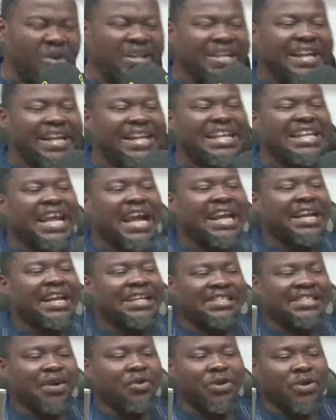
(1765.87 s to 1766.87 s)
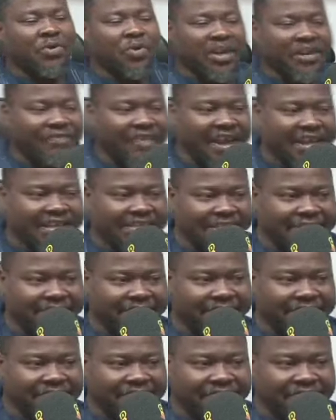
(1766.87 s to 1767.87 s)
didn't understand what they were fighting.
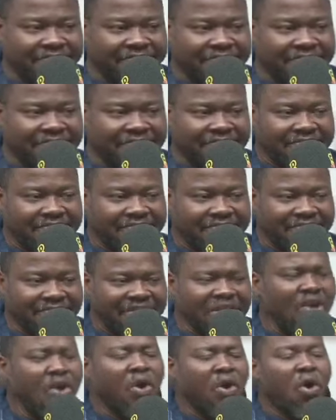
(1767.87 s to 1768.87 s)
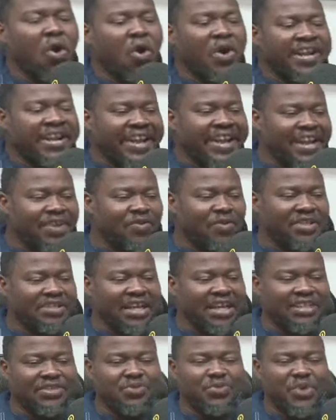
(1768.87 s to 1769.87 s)
All they heard was
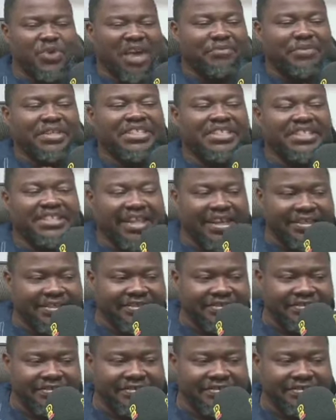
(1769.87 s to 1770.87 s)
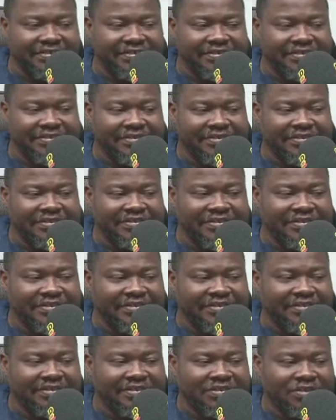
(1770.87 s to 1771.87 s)
that we have been cheated.
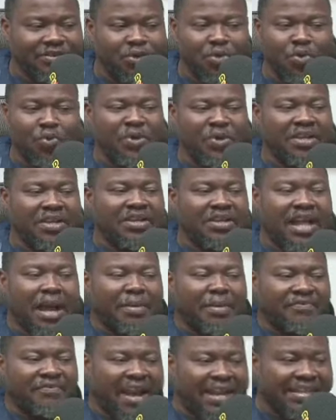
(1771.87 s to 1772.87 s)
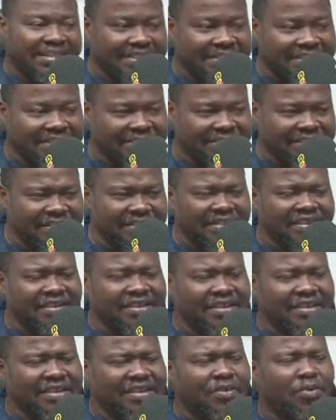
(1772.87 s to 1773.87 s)
So we come and fight.
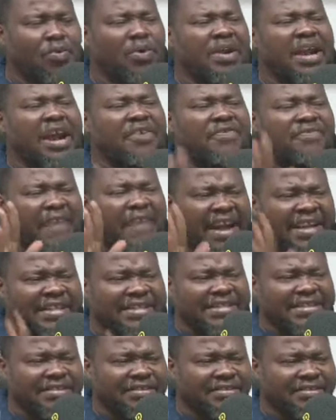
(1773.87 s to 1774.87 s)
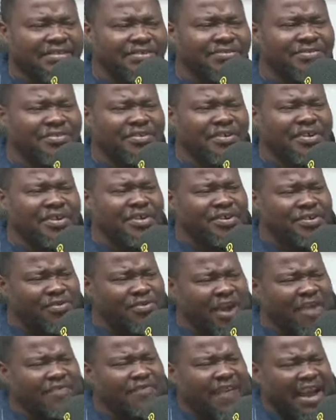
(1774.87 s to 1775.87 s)
What are you fighting? You
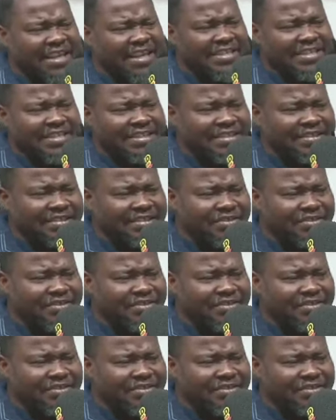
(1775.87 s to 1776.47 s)
are fighting